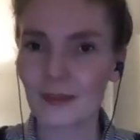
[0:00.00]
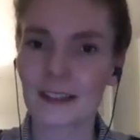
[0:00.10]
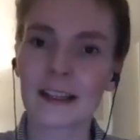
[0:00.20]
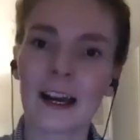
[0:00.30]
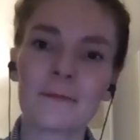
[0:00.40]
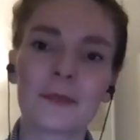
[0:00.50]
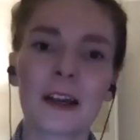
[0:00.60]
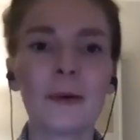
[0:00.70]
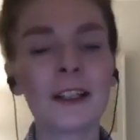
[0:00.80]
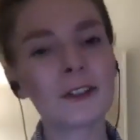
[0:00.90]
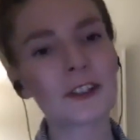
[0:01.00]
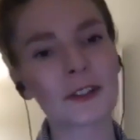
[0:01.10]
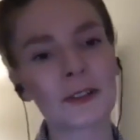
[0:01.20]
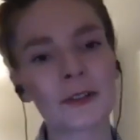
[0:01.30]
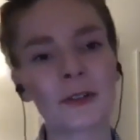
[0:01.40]
yeah, I want you
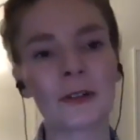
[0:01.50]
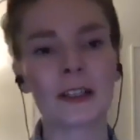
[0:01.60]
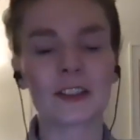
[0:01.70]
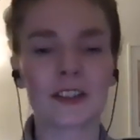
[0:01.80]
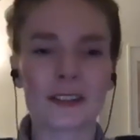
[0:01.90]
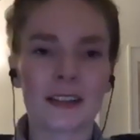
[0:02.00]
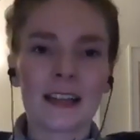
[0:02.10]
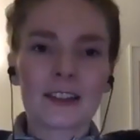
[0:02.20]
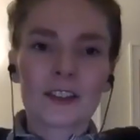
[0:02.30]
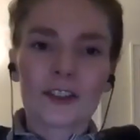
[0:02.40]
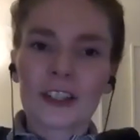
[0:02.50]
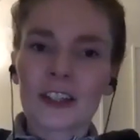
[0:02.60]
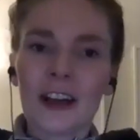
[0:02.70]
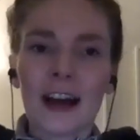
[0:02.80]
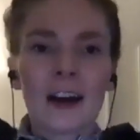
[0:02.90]
to just like stretch
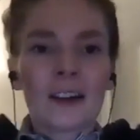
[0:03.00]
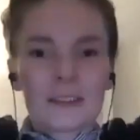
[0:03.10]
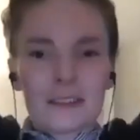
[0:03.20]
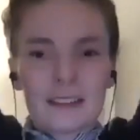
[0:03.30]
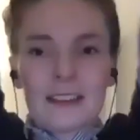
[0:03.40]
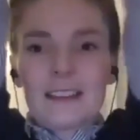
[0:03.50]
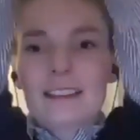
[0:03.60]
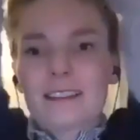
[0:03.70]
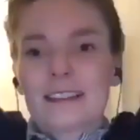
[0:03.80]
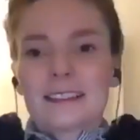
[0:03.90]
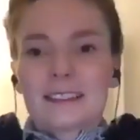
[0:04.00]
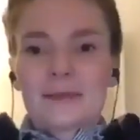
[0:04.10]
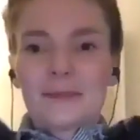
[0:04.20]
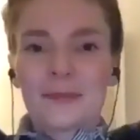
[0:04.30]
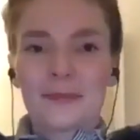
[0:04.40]
it out.
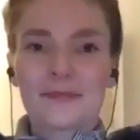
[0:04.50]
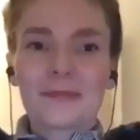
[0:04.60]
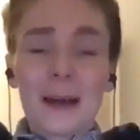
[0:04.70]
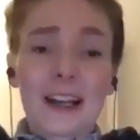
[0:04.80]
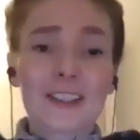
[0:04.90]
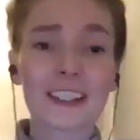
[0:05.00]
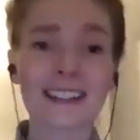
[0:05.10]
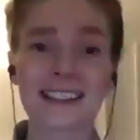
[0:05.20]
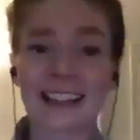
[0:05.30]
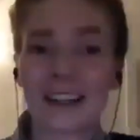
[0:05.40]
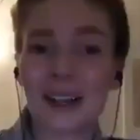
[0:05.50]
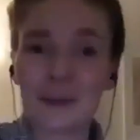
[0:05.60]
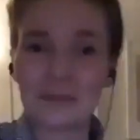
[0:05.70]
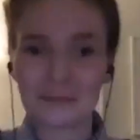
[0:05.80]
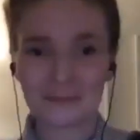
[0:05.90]
I'm actually going to stand
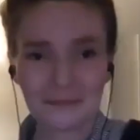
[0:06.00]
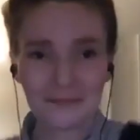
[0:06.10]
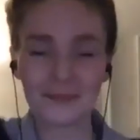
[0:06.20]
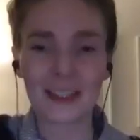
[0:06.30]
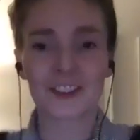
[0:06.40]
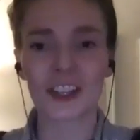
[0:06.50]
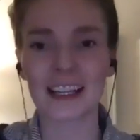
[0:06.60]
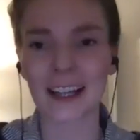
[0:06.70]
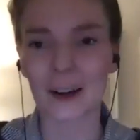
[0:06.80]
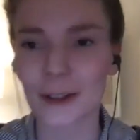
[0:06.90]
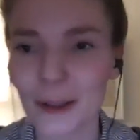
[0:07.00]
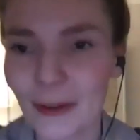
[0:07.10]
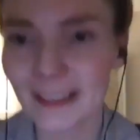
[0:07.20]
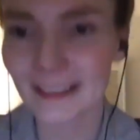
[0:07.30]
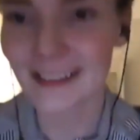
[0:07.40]
up and shake it out a little
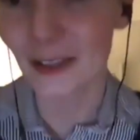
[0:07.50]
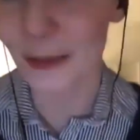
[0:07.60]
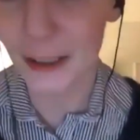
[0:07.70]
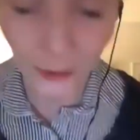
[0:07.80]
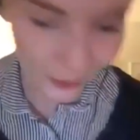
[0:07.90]
bit. This is going to be a little